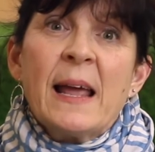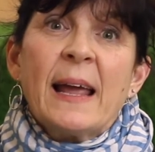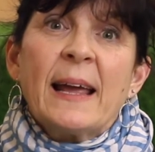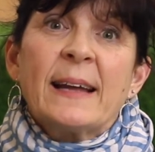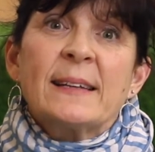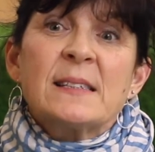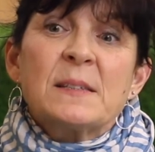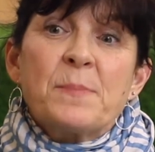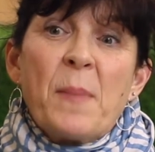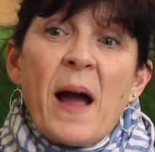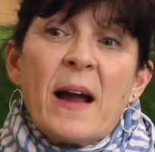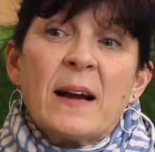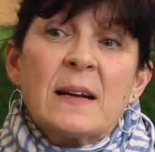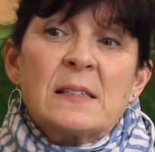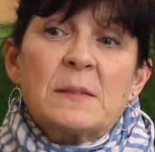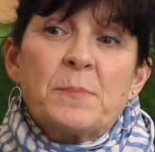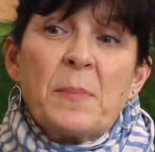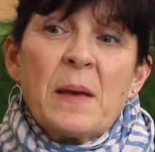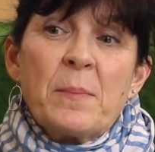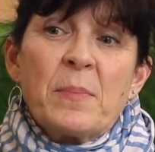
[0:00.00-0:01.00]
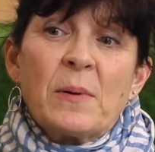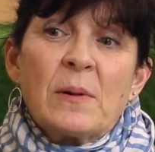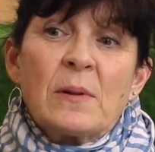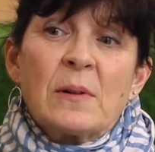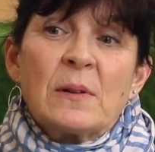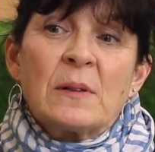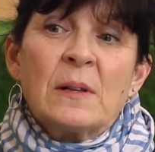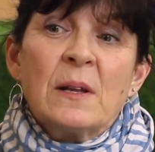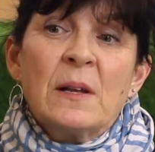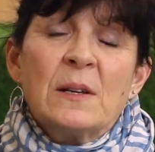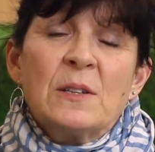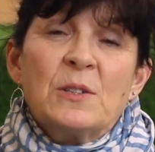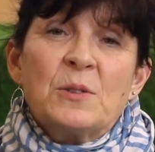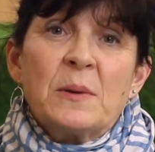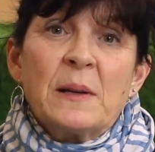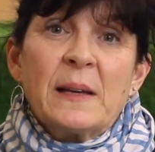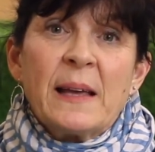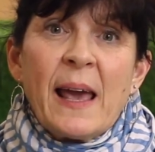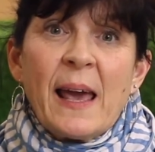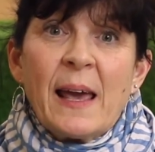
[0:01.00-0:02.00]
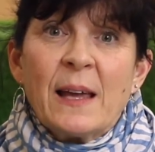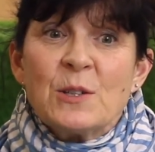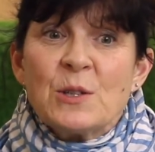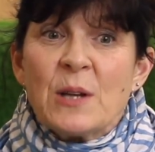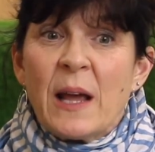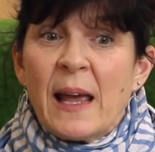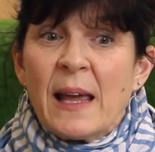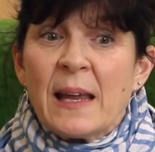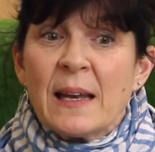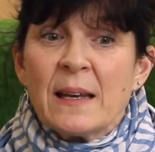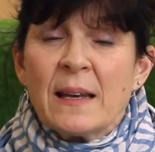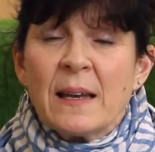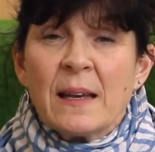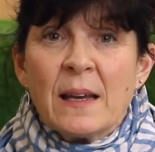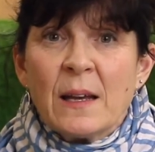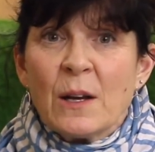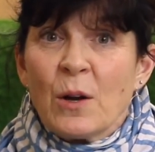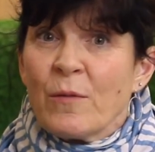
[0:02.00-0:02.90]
inspires people to engage in